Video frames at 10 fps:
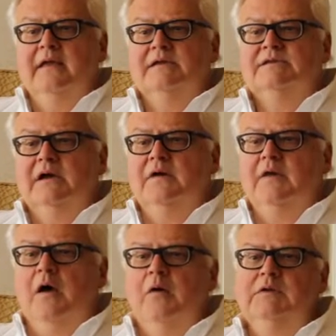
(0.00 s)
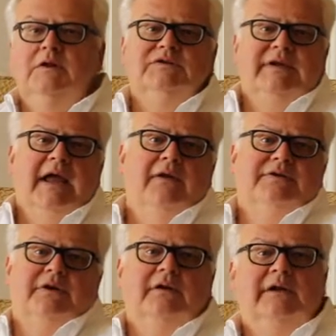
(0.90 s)
So the whole little
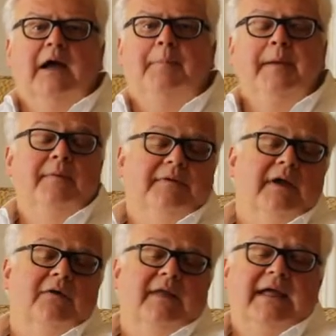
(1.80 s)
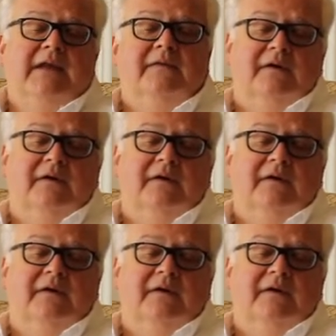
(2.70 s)
town turned out. People donated